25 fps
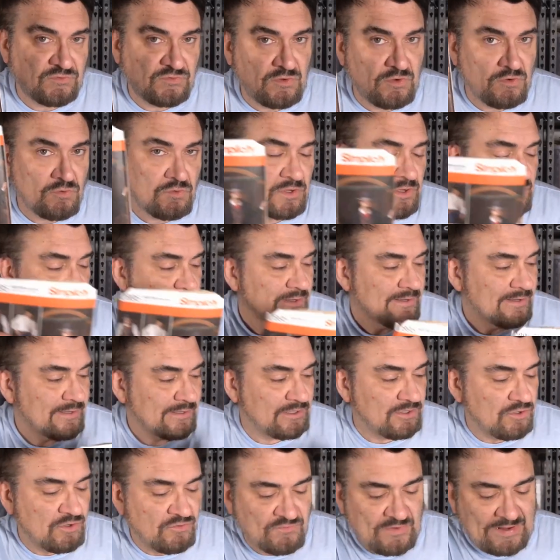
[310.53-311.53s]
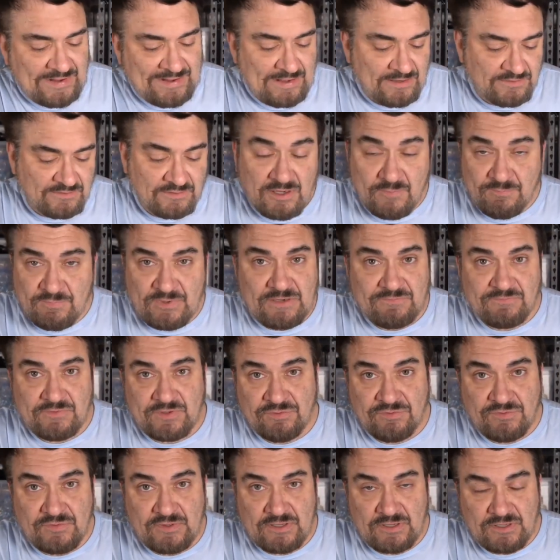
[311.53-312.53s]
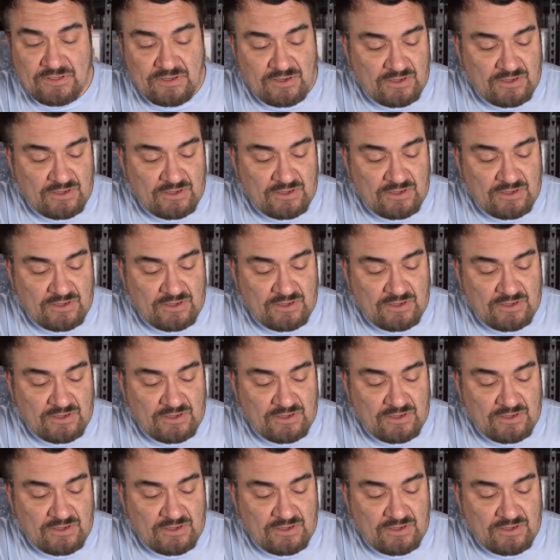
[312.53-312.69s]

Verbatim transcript: So, you know, if I added up everything,